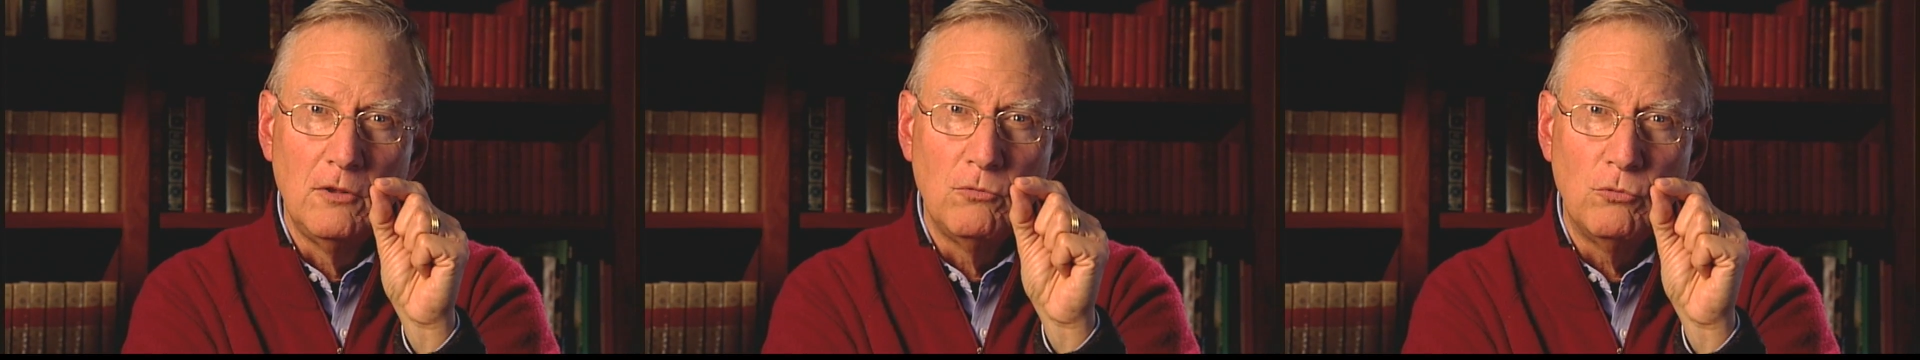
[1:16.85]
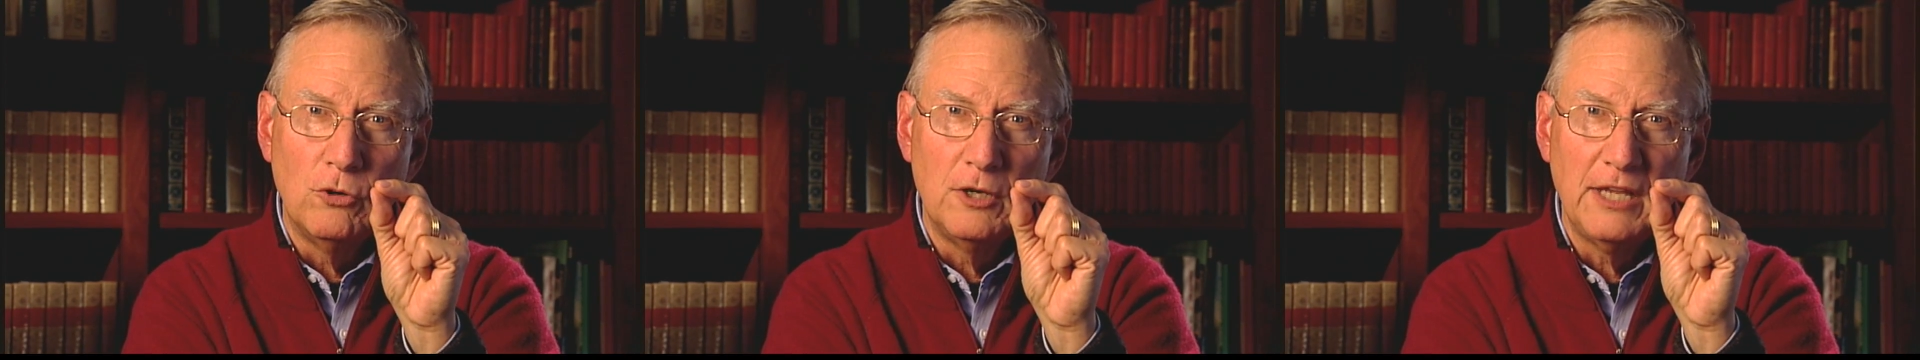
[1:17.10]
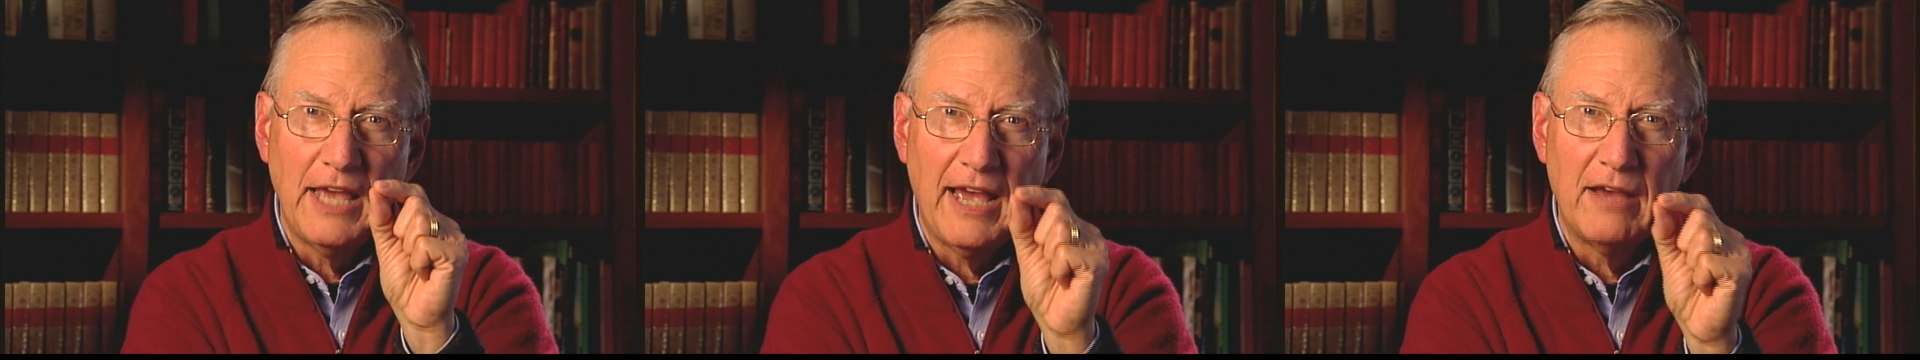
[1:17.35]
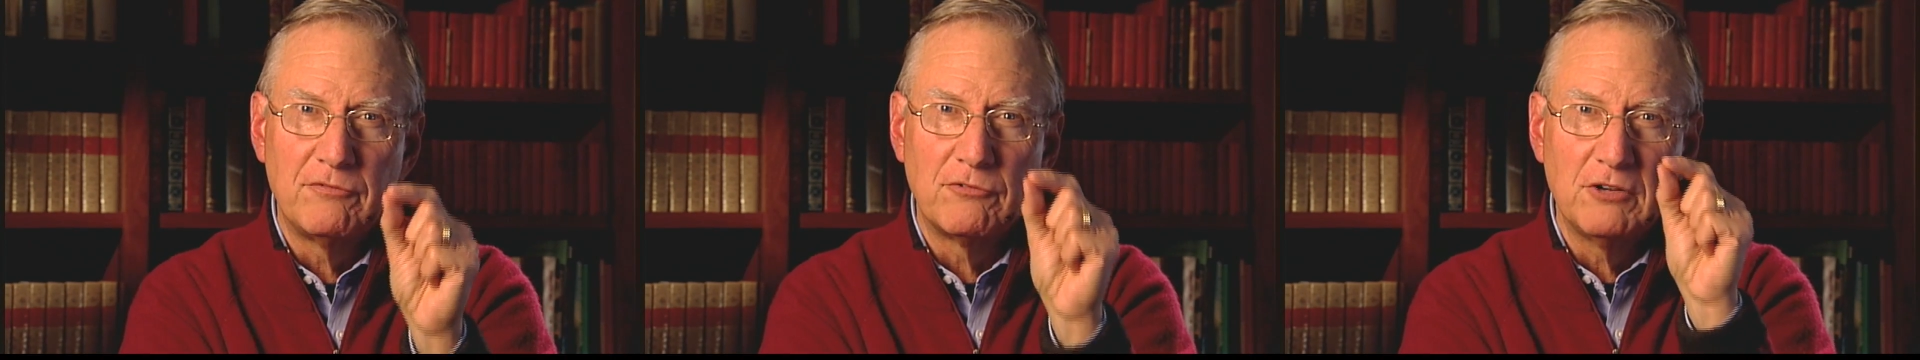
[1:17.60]
would
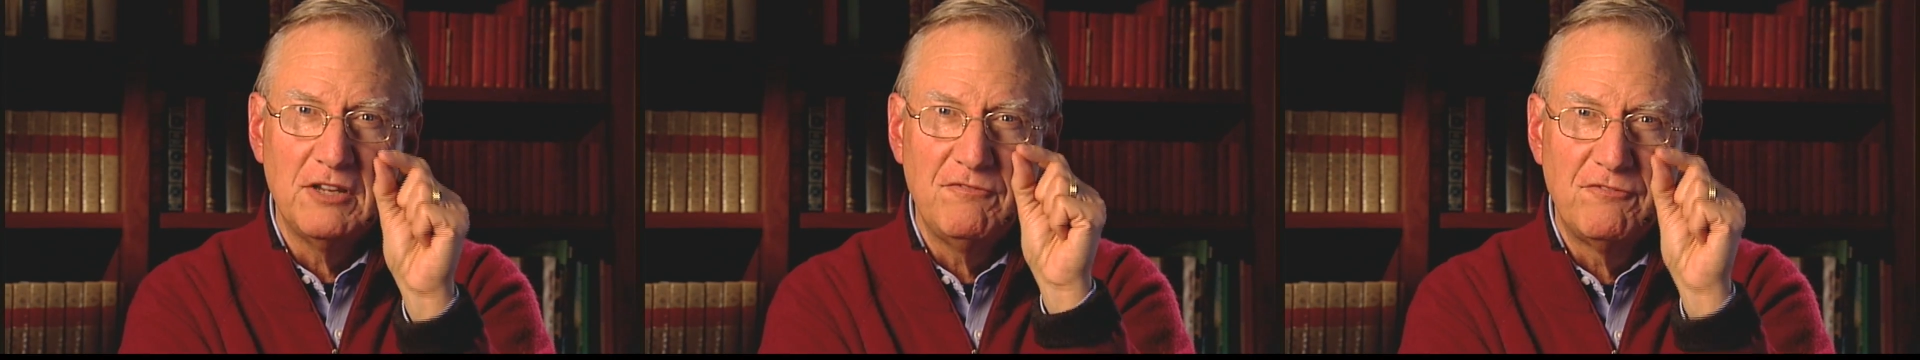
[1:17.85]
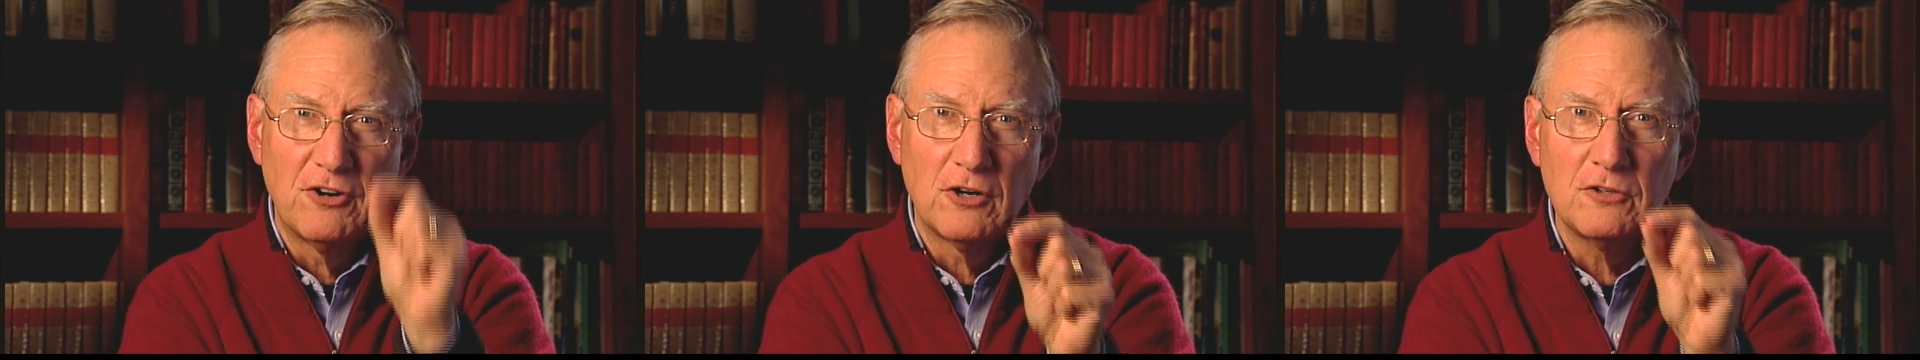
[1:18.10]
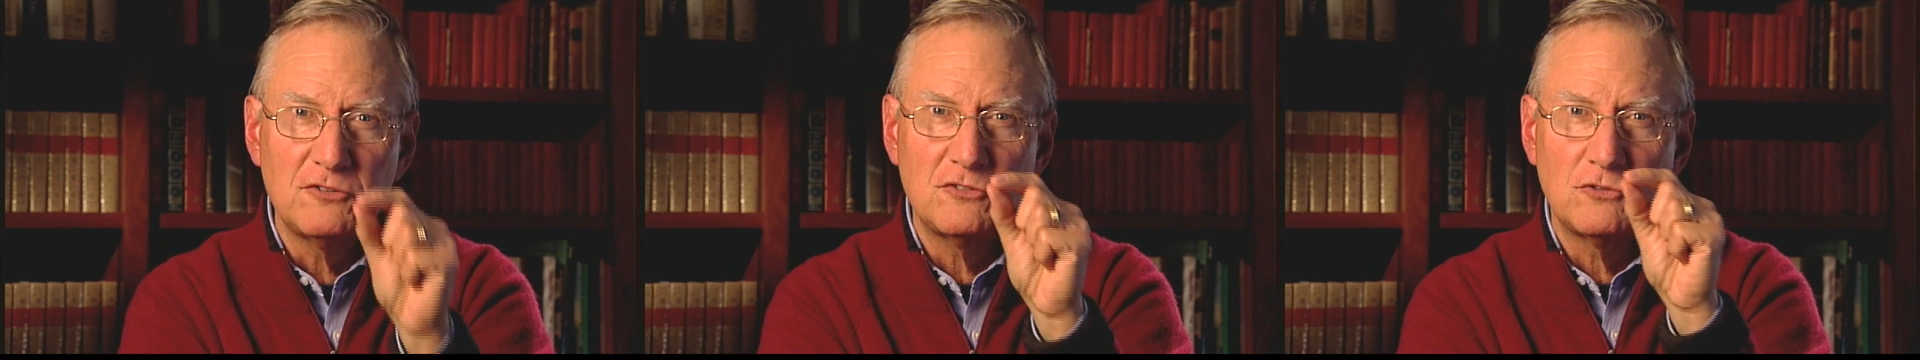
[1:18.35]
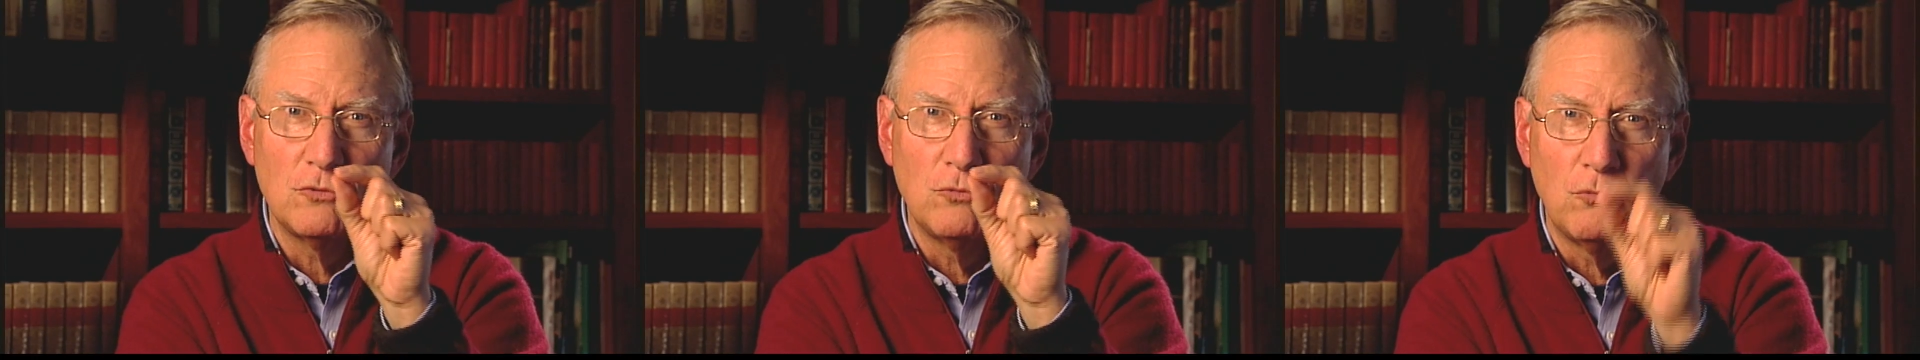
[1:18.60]
have reversed